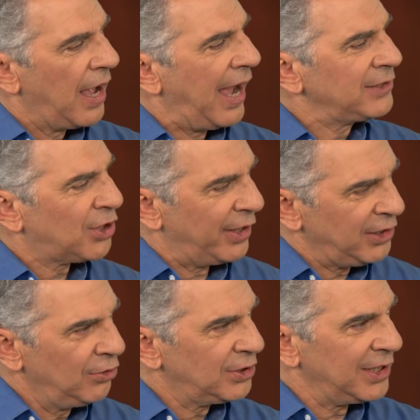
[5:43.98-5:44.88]
And so I
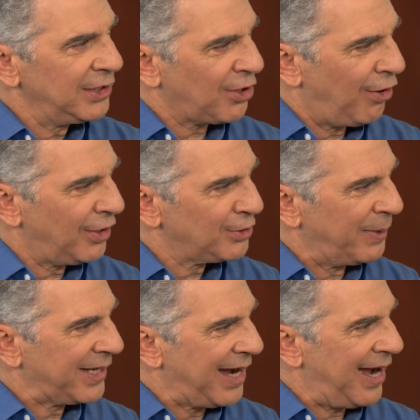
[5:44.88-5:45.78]
use these all as
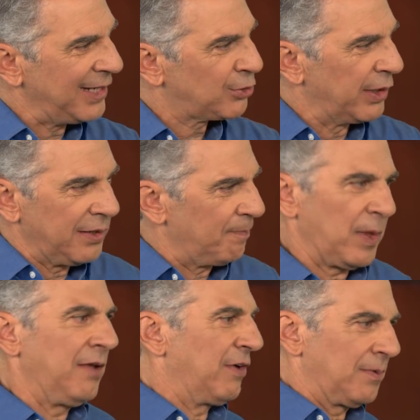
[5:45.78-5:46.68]
my guides when
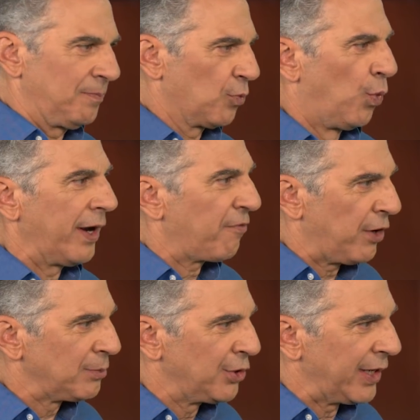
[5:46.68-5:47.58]
even whatever
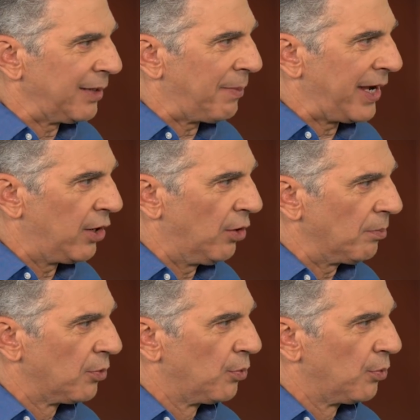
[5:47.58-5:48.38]
I'm doing in my home.